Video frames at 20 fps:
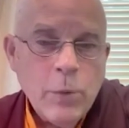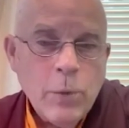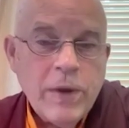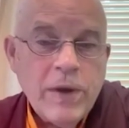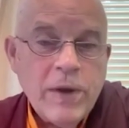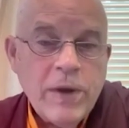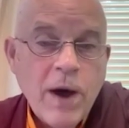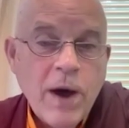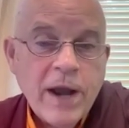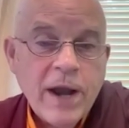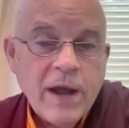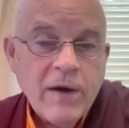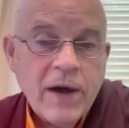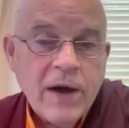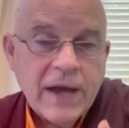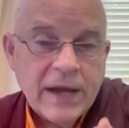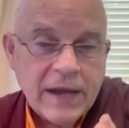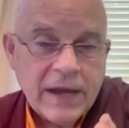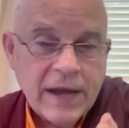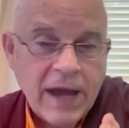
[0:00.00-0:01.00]
We want to
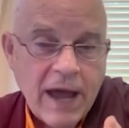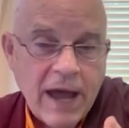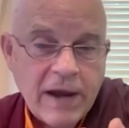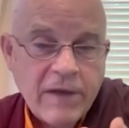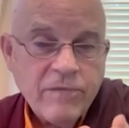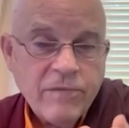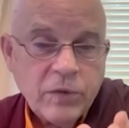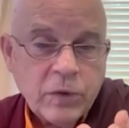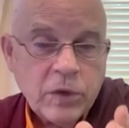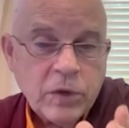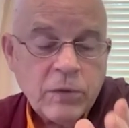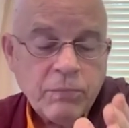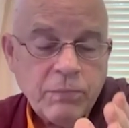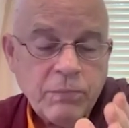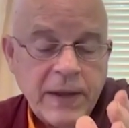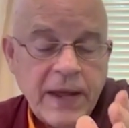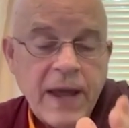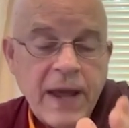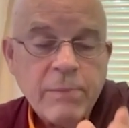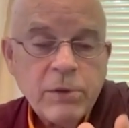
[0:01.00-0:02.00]
kind of
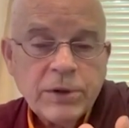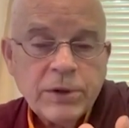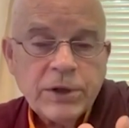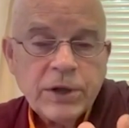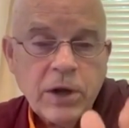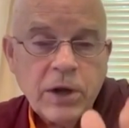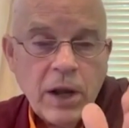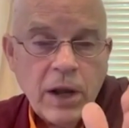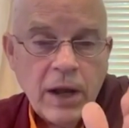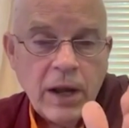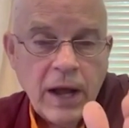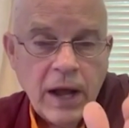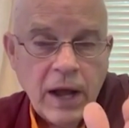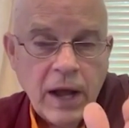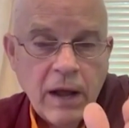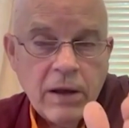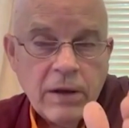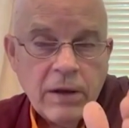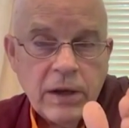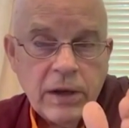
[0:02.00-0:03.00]
be able to
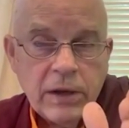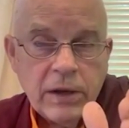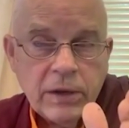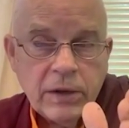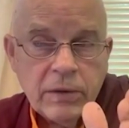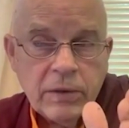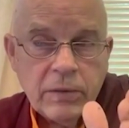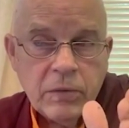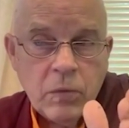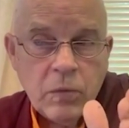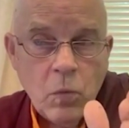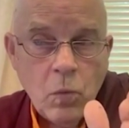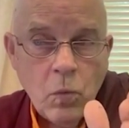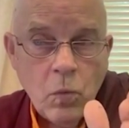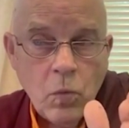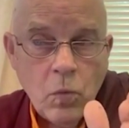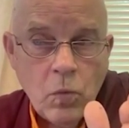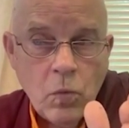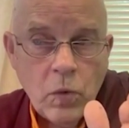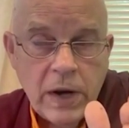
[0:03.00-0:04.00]
uh,
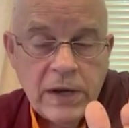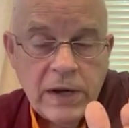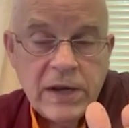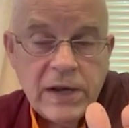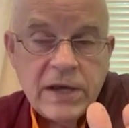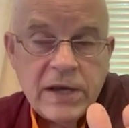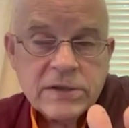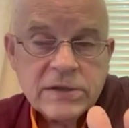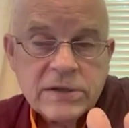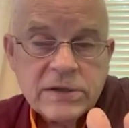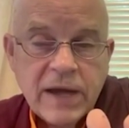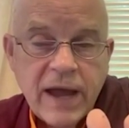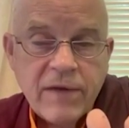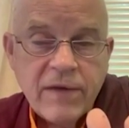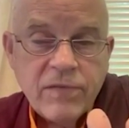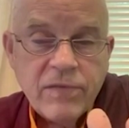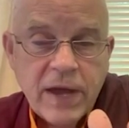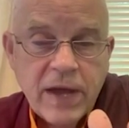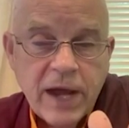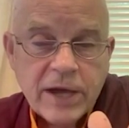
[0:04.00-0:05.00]
at least
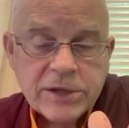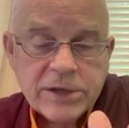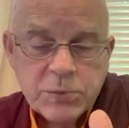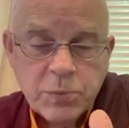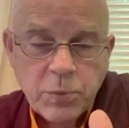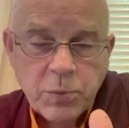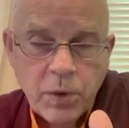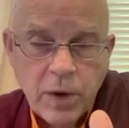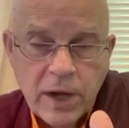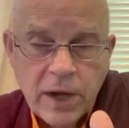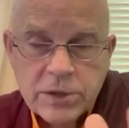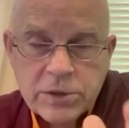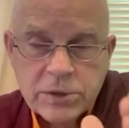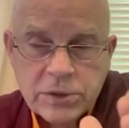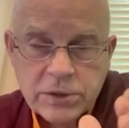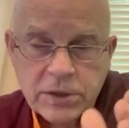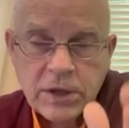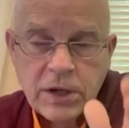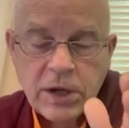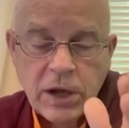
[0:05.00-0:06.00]
have the
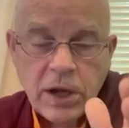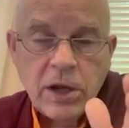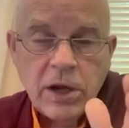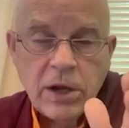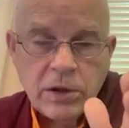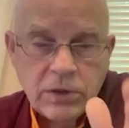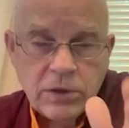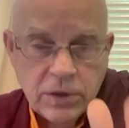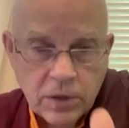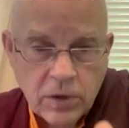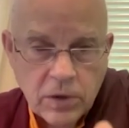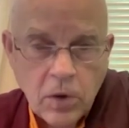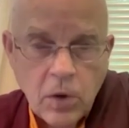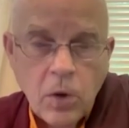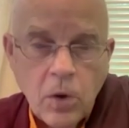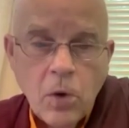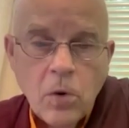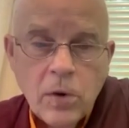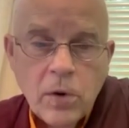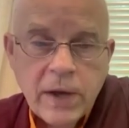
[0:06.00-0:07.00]
aspiration to
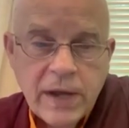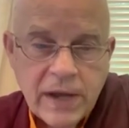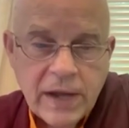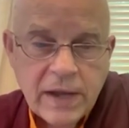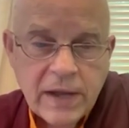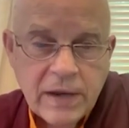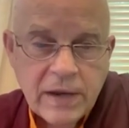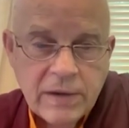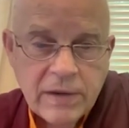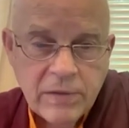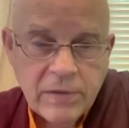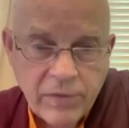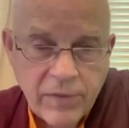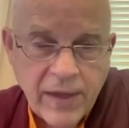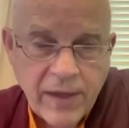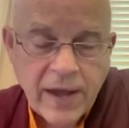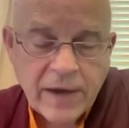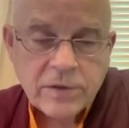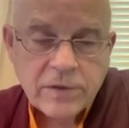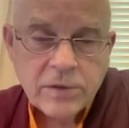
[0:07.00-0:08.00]
go in
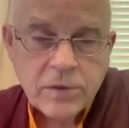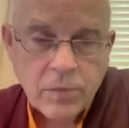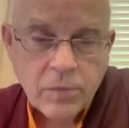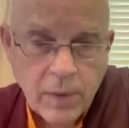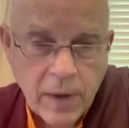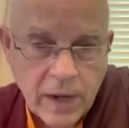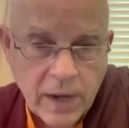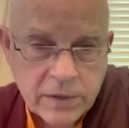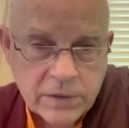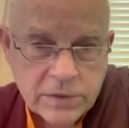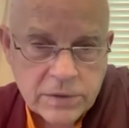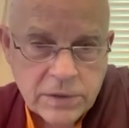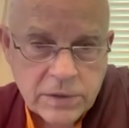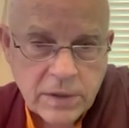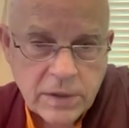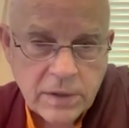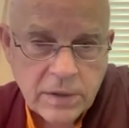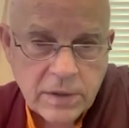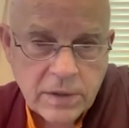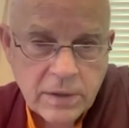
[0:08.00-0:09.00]
that
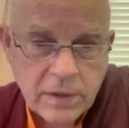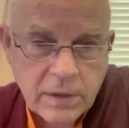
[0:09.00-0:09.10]
direction.